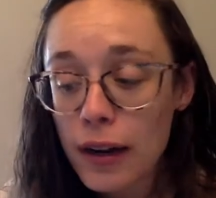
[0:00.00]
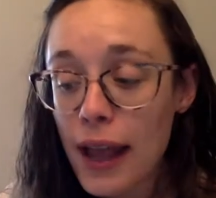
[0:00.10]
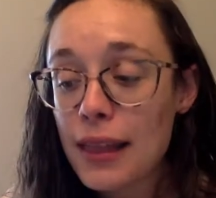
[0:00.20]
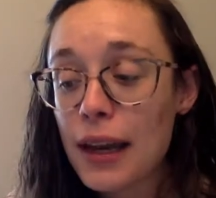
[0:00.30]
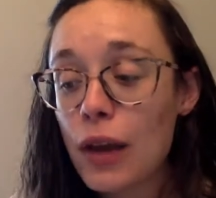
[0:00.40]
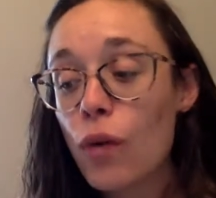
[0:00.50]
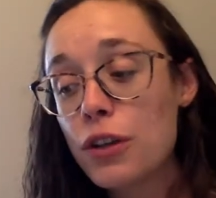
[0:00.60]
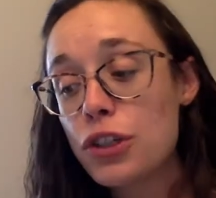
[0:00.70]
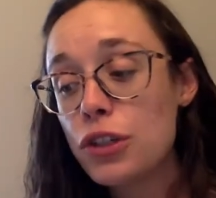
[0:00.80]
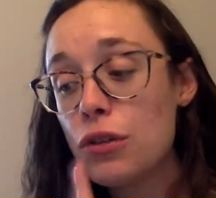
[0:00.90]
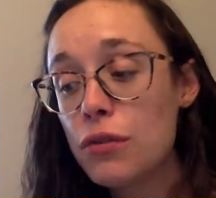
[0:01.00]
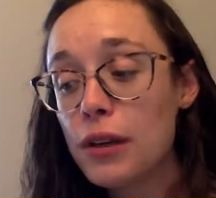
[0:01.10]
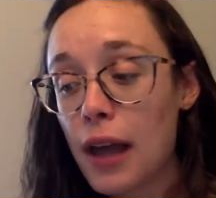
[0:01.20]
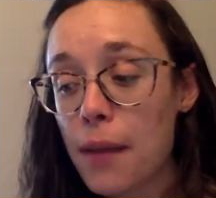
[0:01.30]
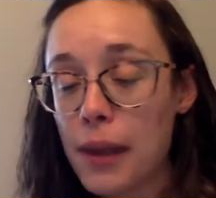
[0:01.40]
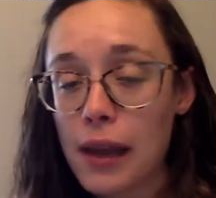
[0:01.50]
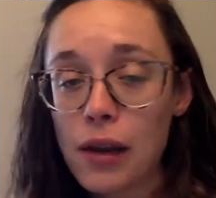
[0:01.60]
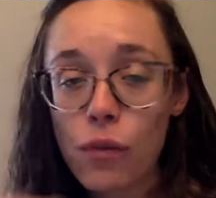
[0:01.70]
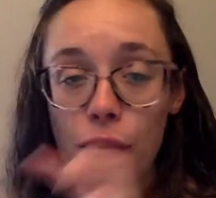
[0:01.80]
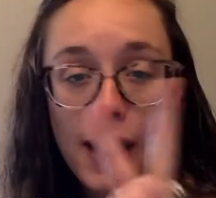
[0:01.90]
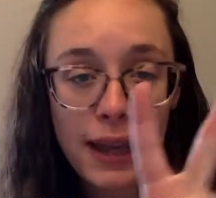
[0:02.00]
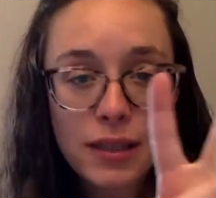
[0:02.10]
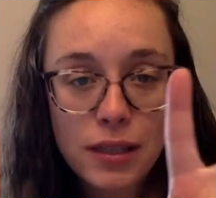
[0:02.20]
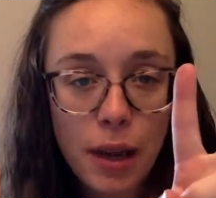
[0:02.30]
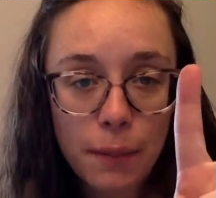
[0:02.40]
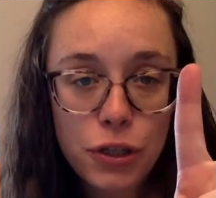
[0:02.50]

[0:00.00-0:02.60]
and then I want you to come in when I get to number 2.